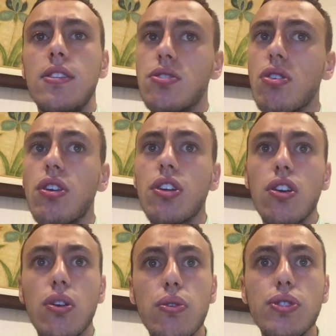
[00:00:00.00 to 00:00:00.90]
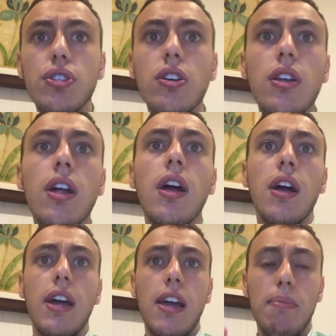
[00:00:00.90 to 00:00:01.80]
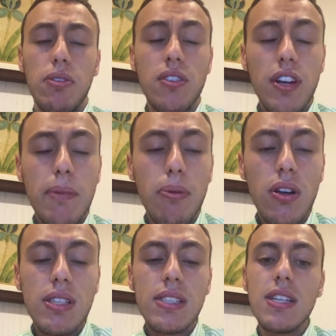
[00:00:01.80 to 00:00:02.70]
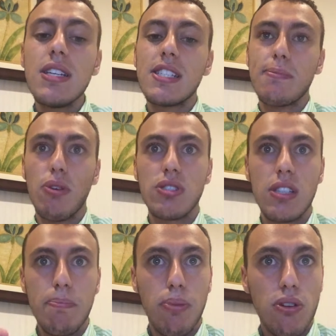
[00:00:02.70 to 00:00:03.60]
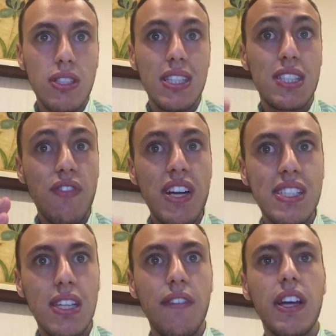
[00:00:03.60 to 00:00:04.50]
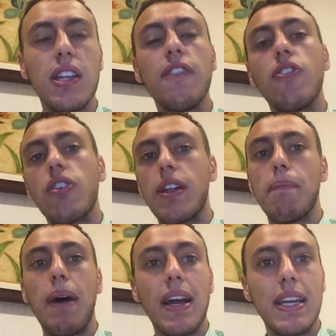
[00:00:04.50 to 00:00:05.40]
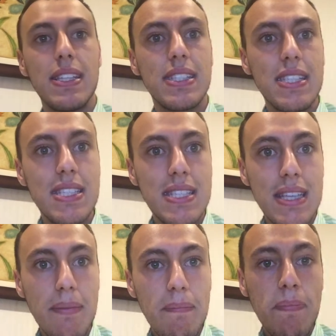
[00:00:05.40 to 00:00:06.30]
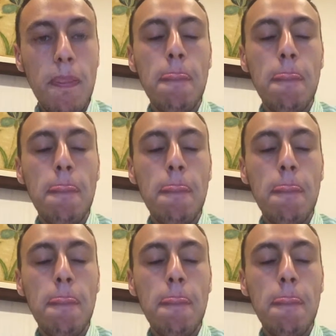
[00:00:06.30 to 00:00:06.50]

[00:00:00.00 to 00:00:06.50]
So in conclusion, monetary policy is most important, it's very significant for the banking system,